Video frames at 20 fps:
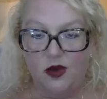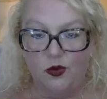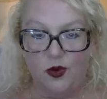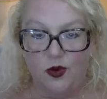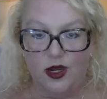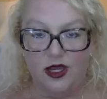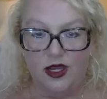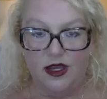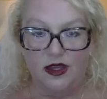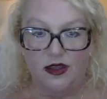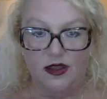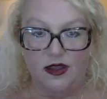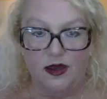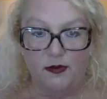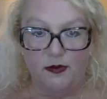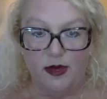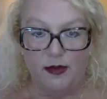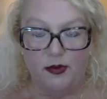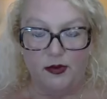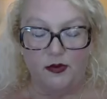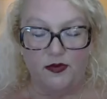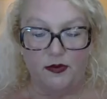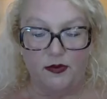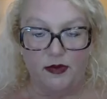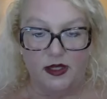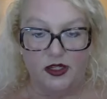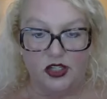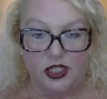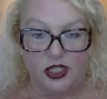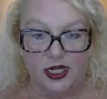with people from
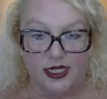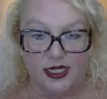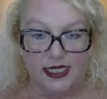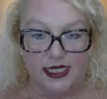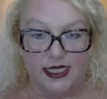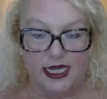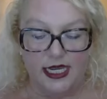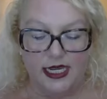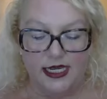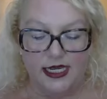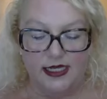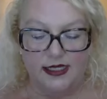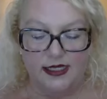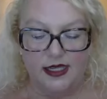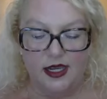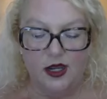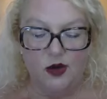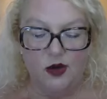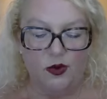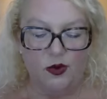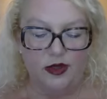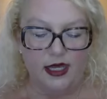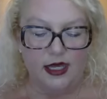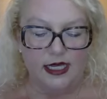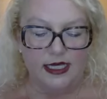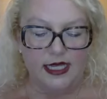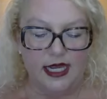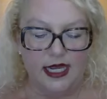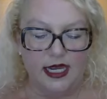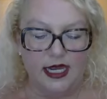the GSEs where they
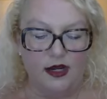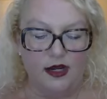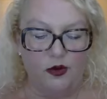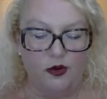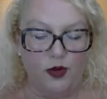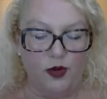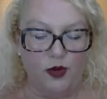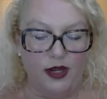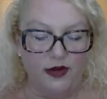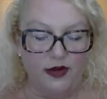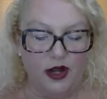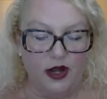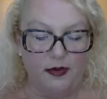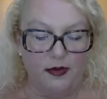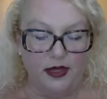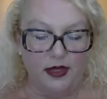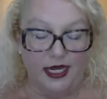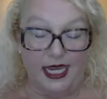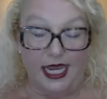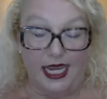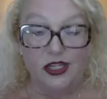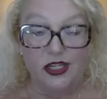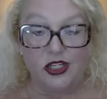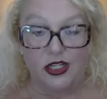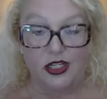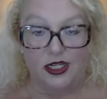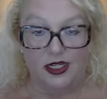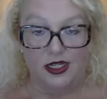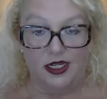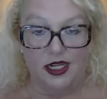said, we have an
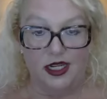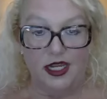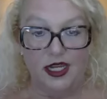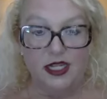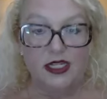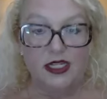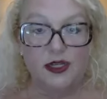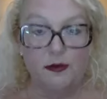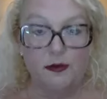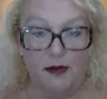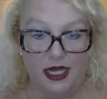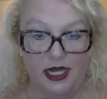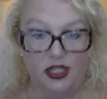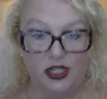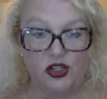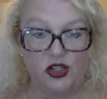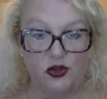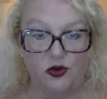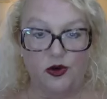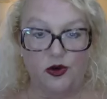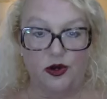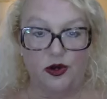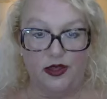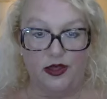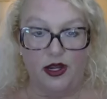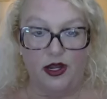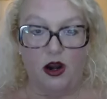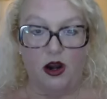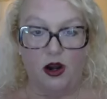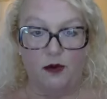obligation to make sure
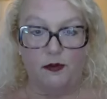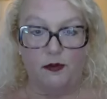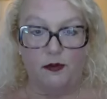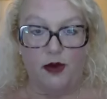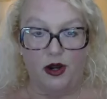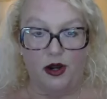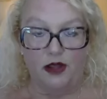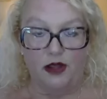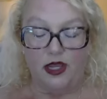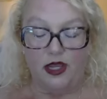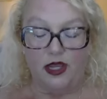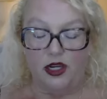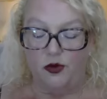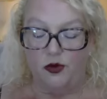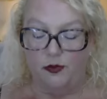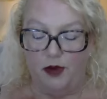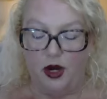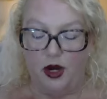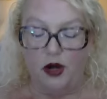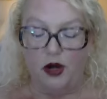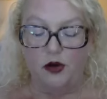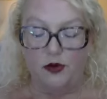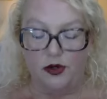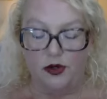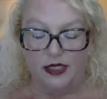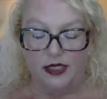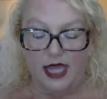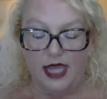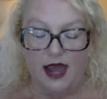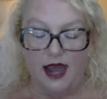that our bar that your
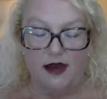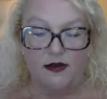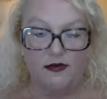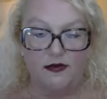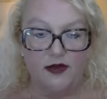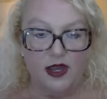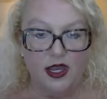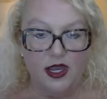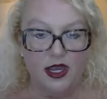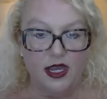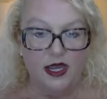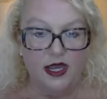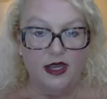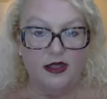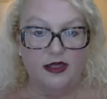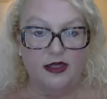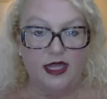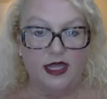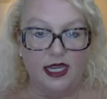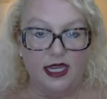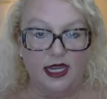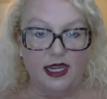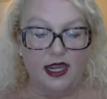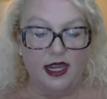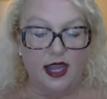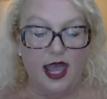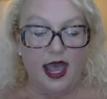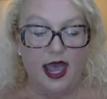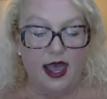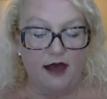borrowers have the
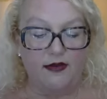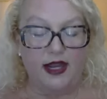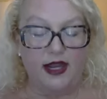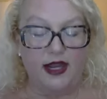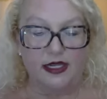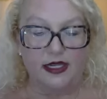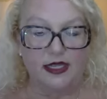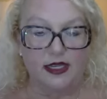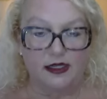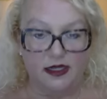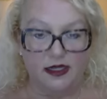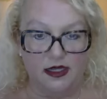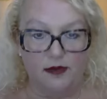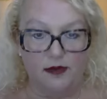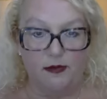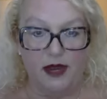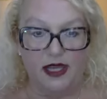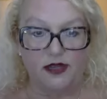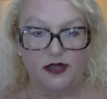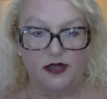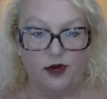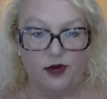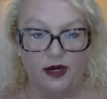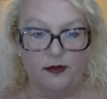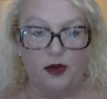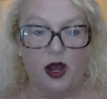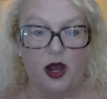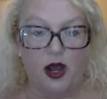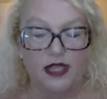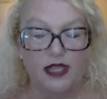have access to the best
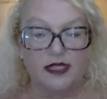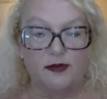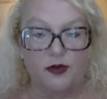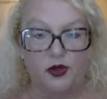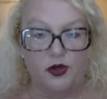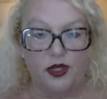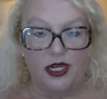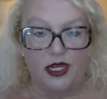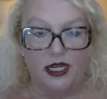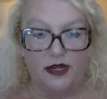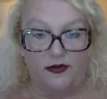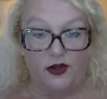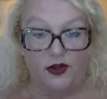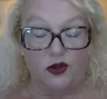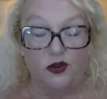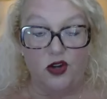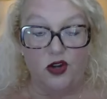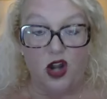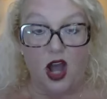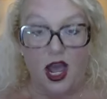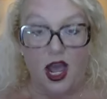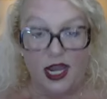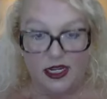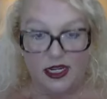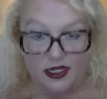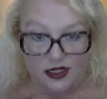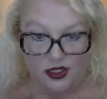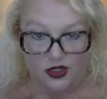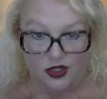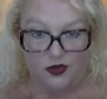rate possible. And if you're not
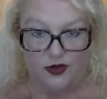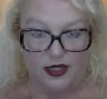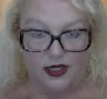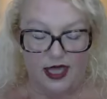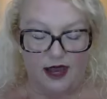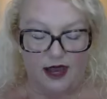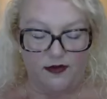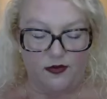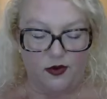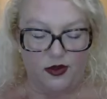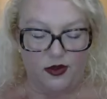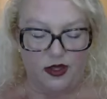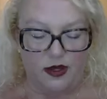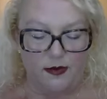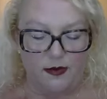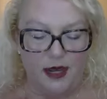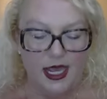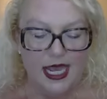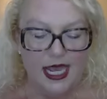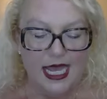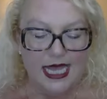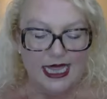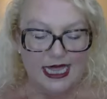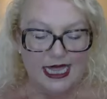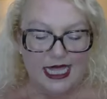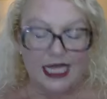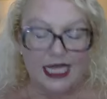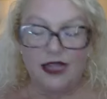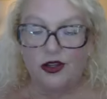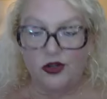doing that for them,
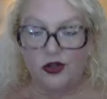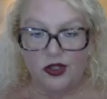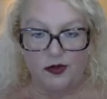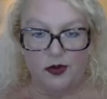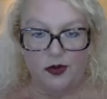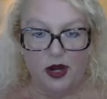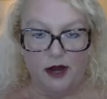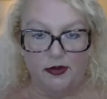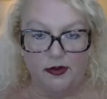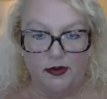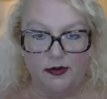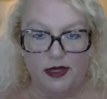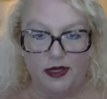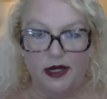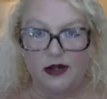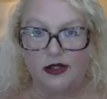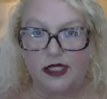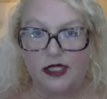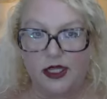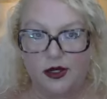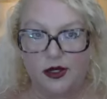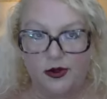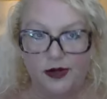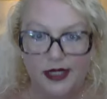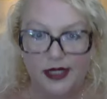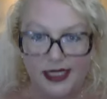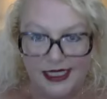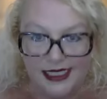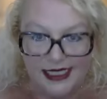then there's a problem there. So